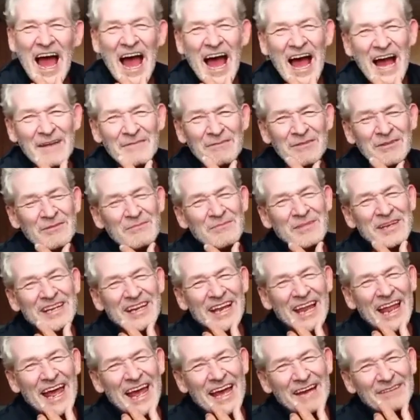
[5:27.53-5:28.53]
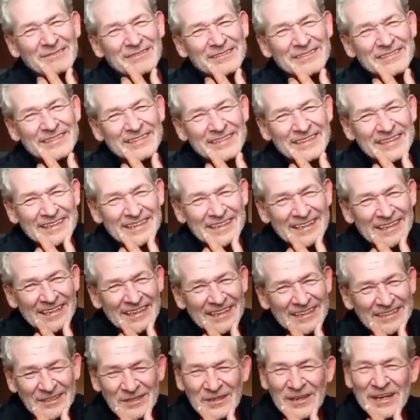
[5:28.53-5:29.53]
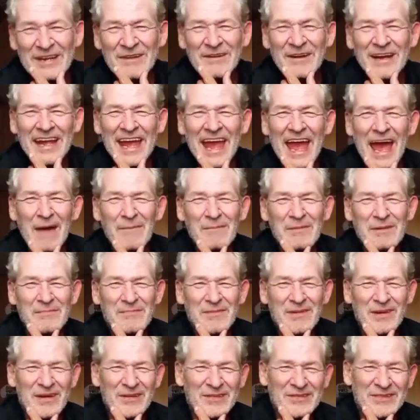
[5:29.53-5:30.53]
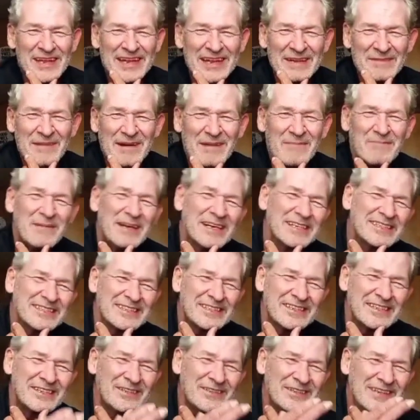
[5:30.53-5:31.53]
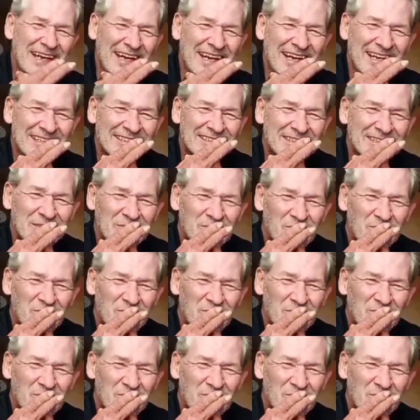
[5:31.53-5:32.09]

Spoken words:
I'm going to be laughing. So anyway, happy birthday, my best to you guys.